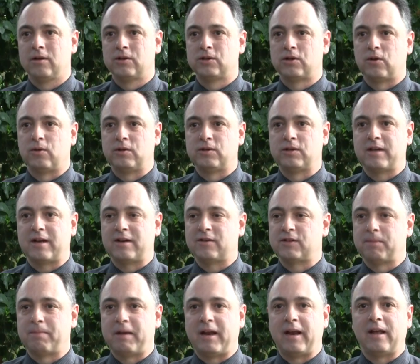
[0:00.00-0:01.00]
So instead
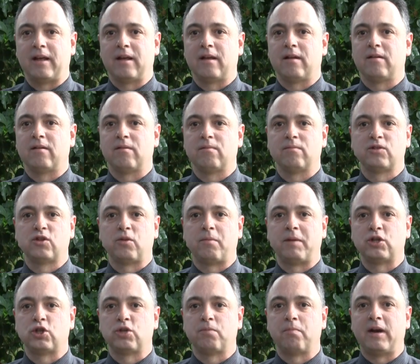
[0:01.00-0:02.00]
of spending so
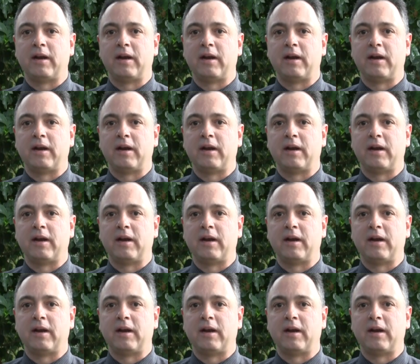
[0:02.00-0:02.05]
much